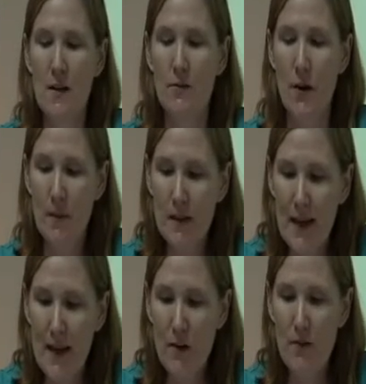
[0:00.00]
From the
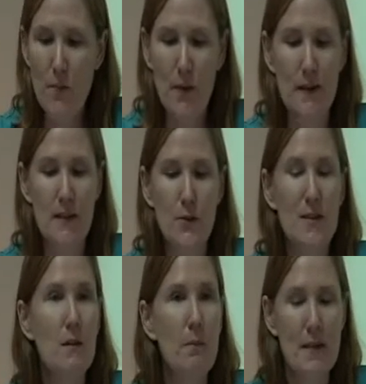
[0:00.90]
layout of the building to its
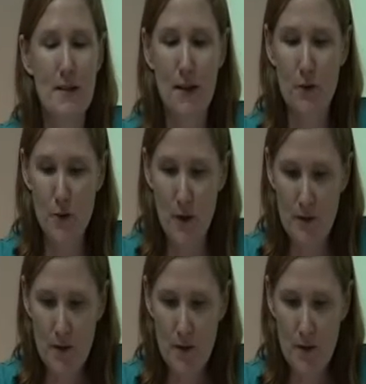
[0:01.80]
administrative